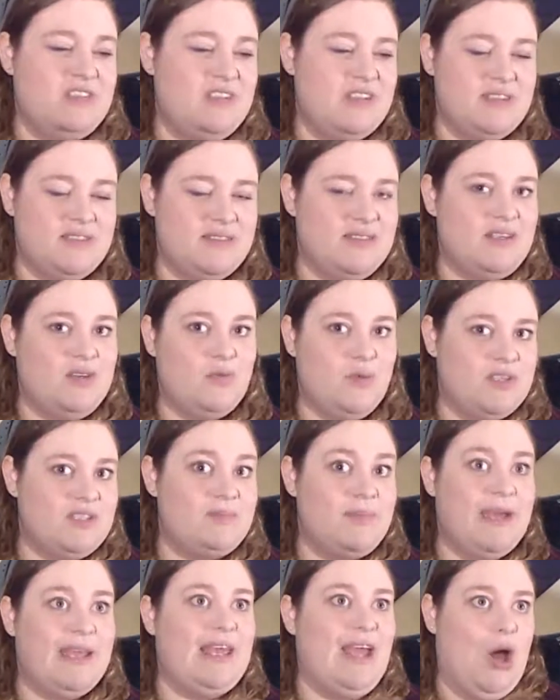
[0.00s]
Disney was
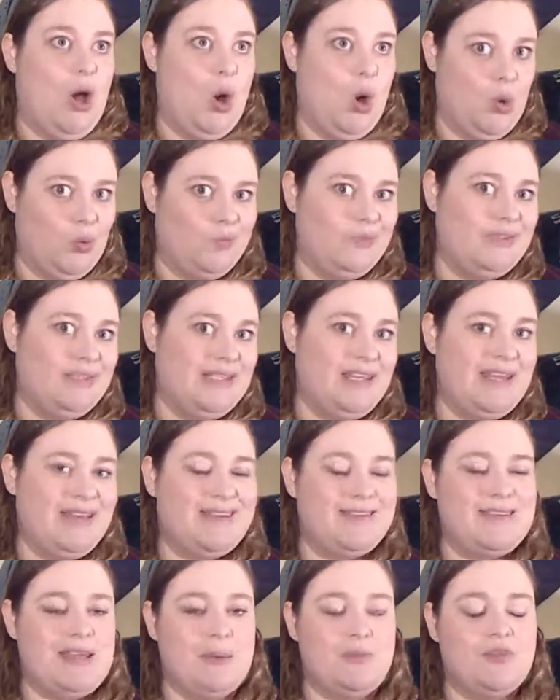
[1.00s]
my only
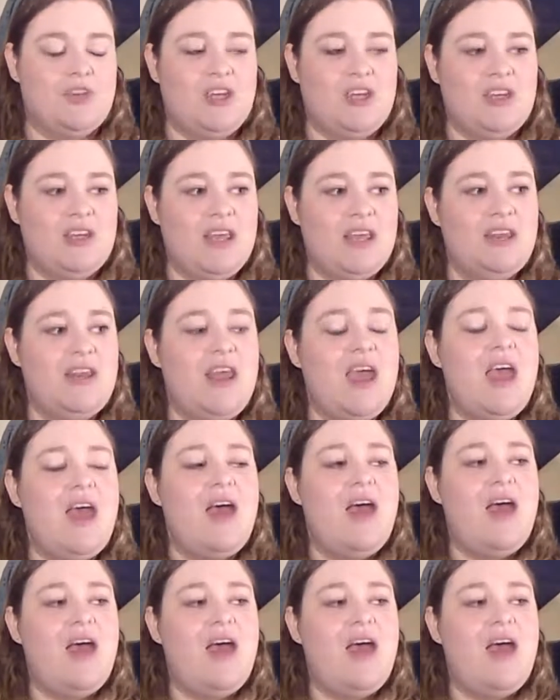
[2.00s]
exception, and